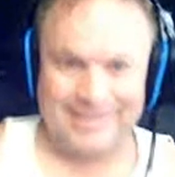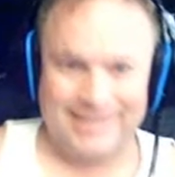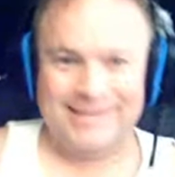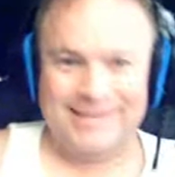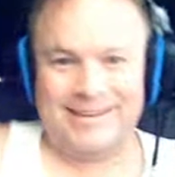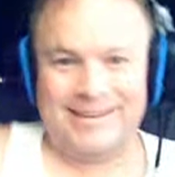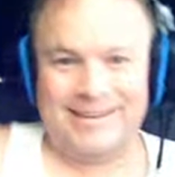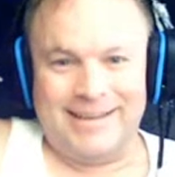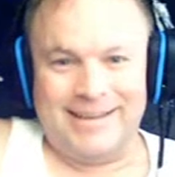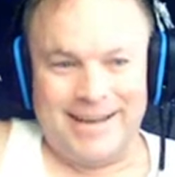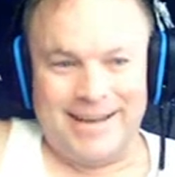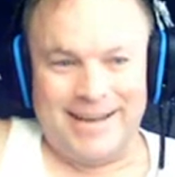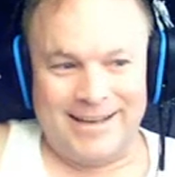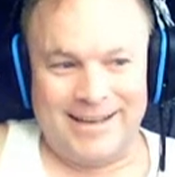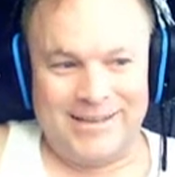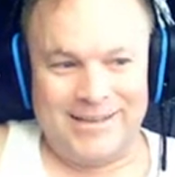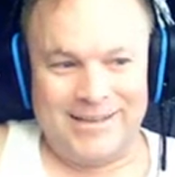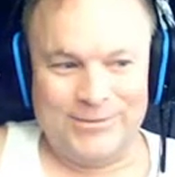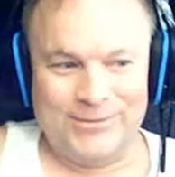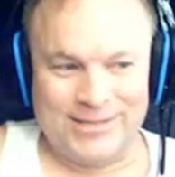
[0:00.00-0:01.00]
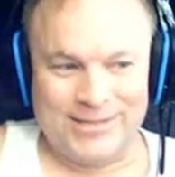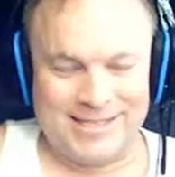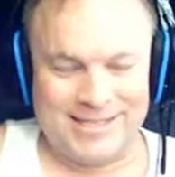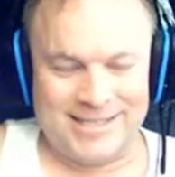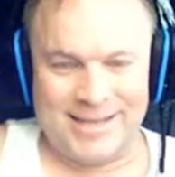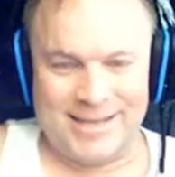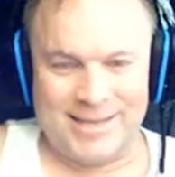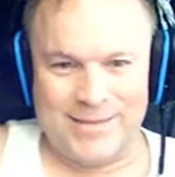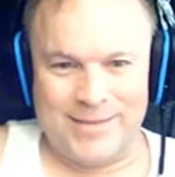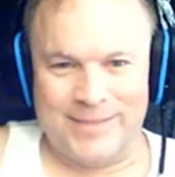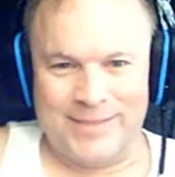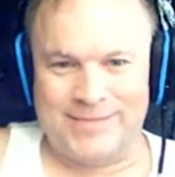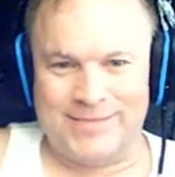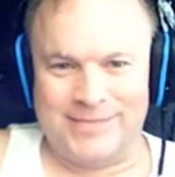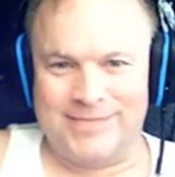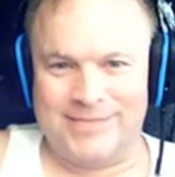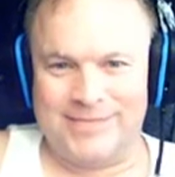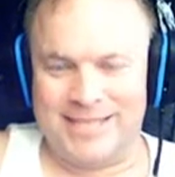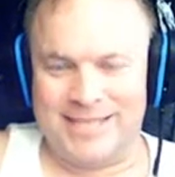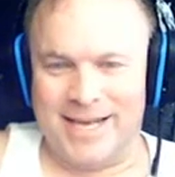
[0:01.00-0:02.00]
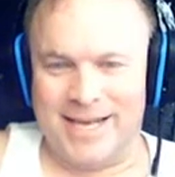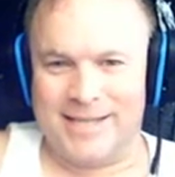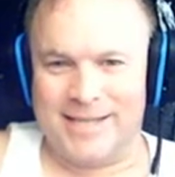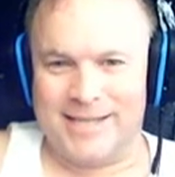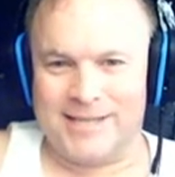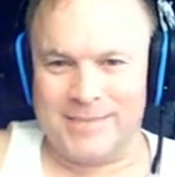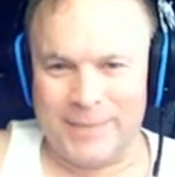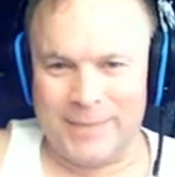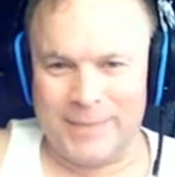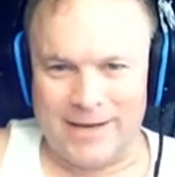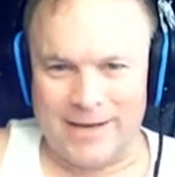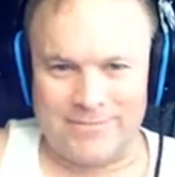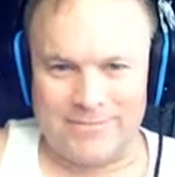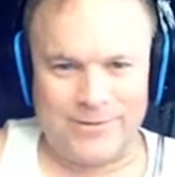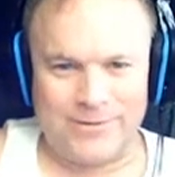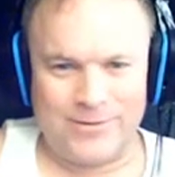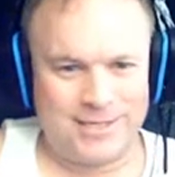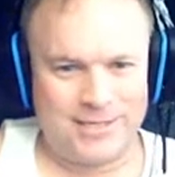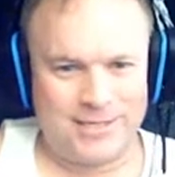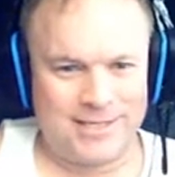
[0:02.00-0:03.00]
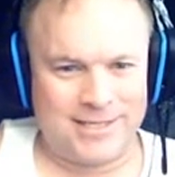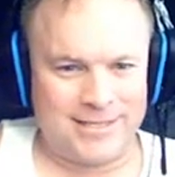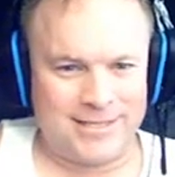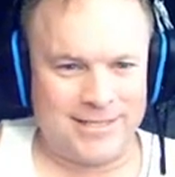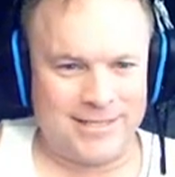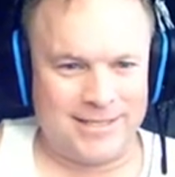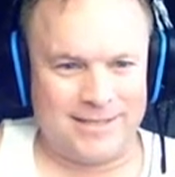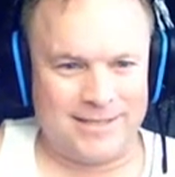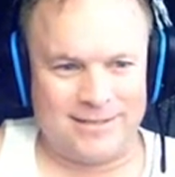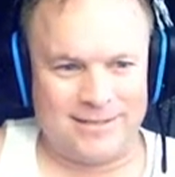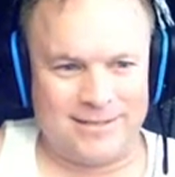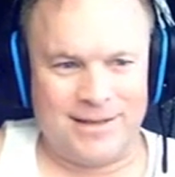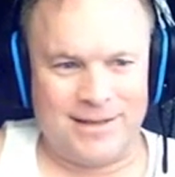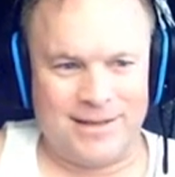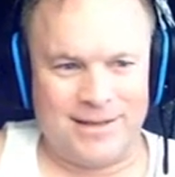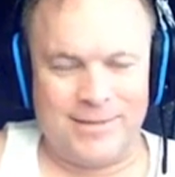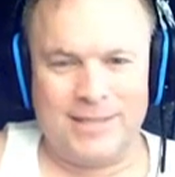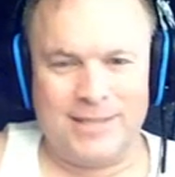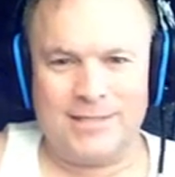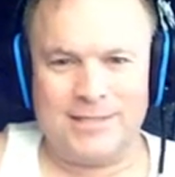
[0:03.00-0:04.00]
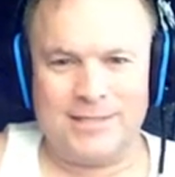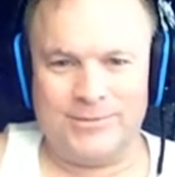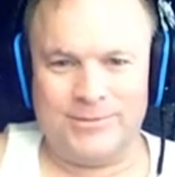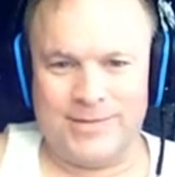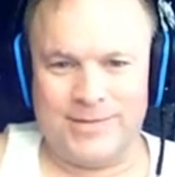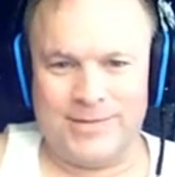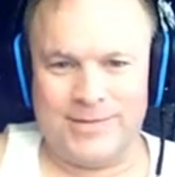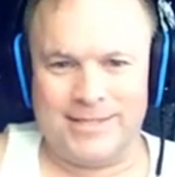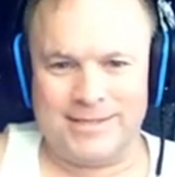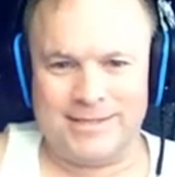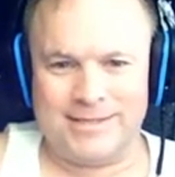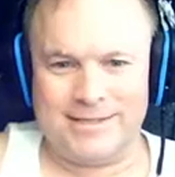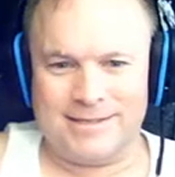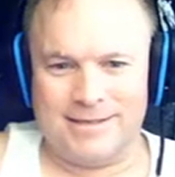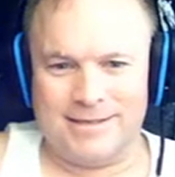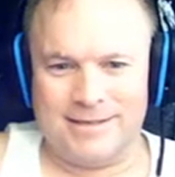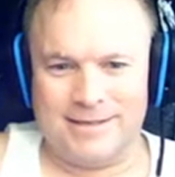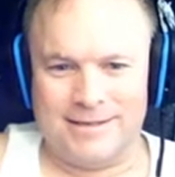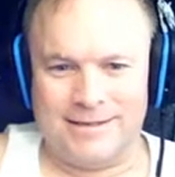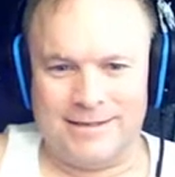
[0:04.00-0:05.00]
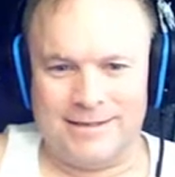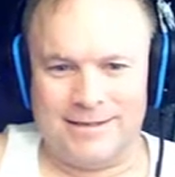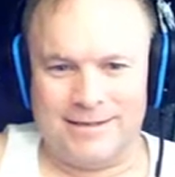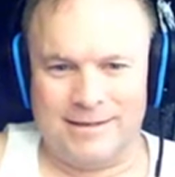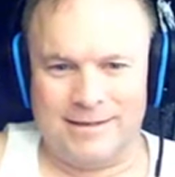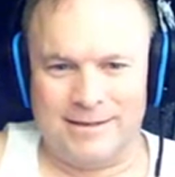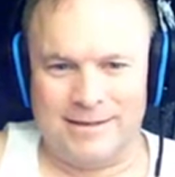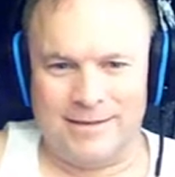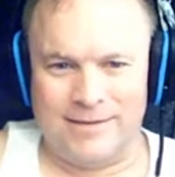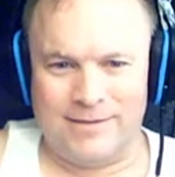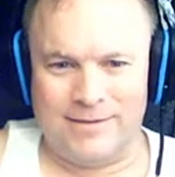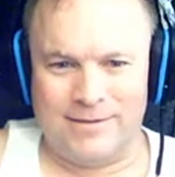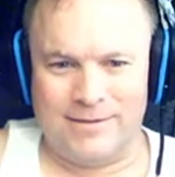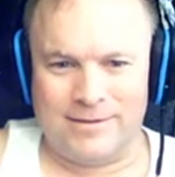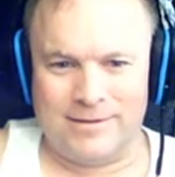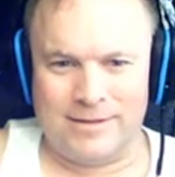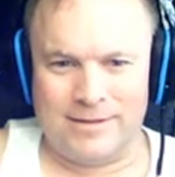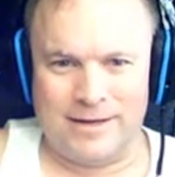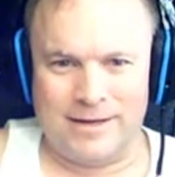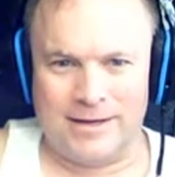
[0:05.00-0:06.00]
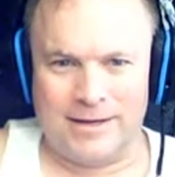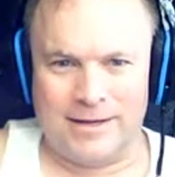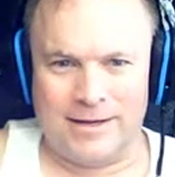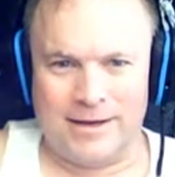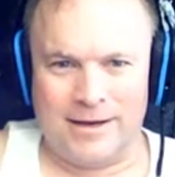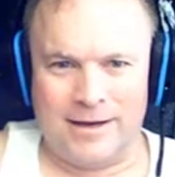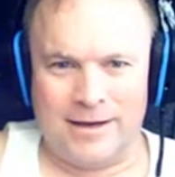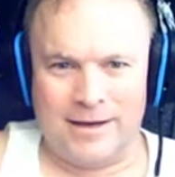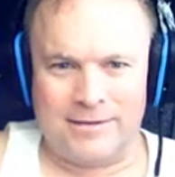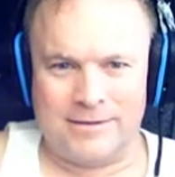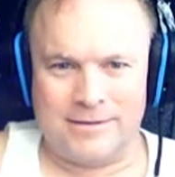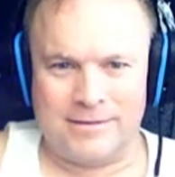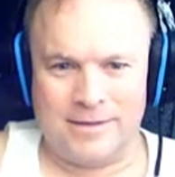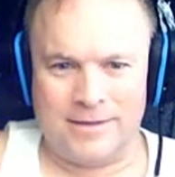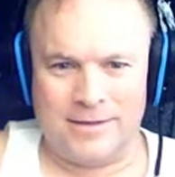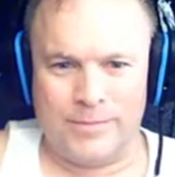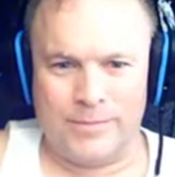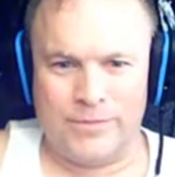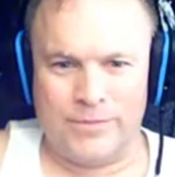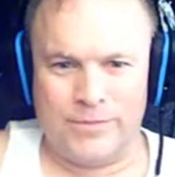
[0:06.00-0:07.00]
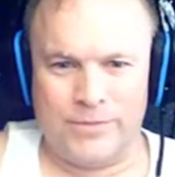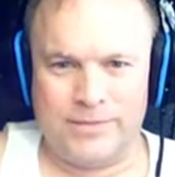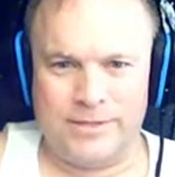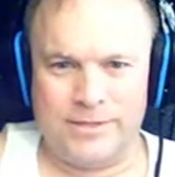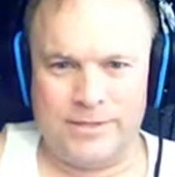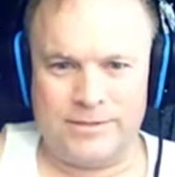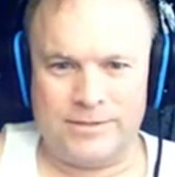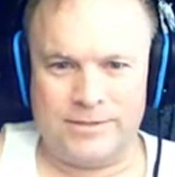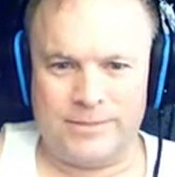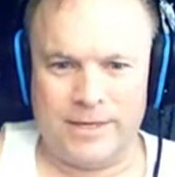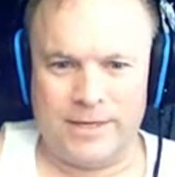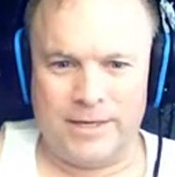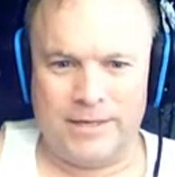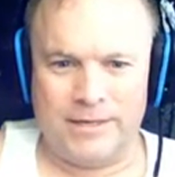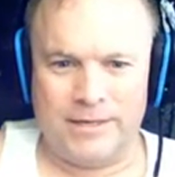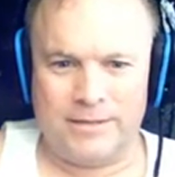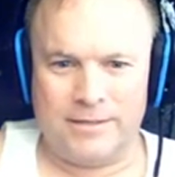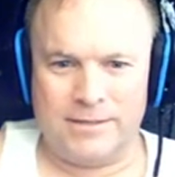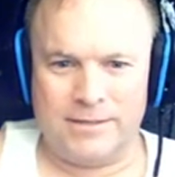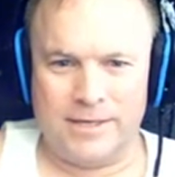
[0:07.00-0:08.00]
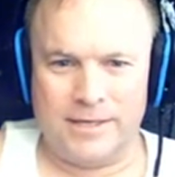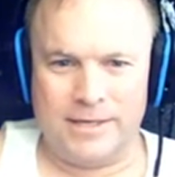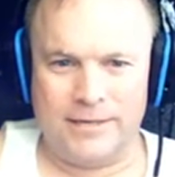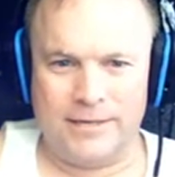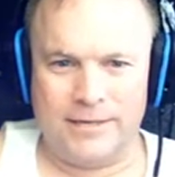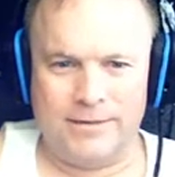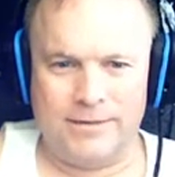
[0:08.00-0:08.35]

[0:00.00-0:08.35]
Yeah, I didn't really stand much of a chance, but fortunately there's not much at risk, and everything that I got I moved into my container.